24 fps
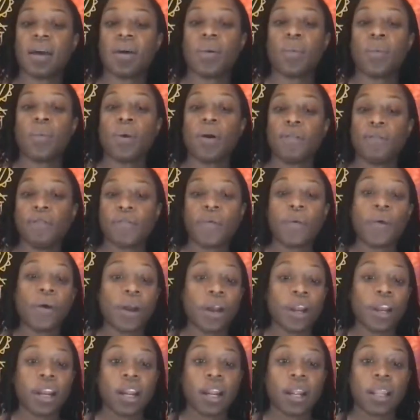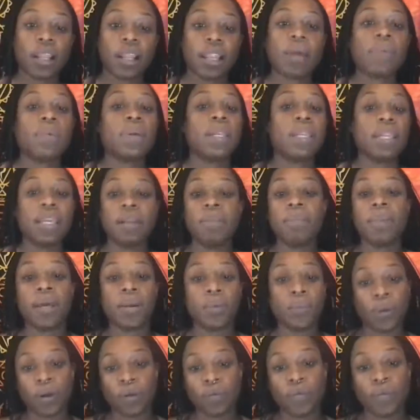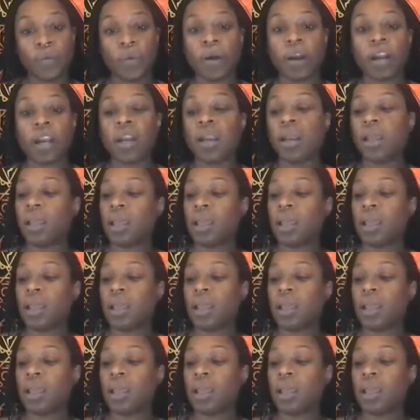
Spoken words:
what for? Like, we need men, what for?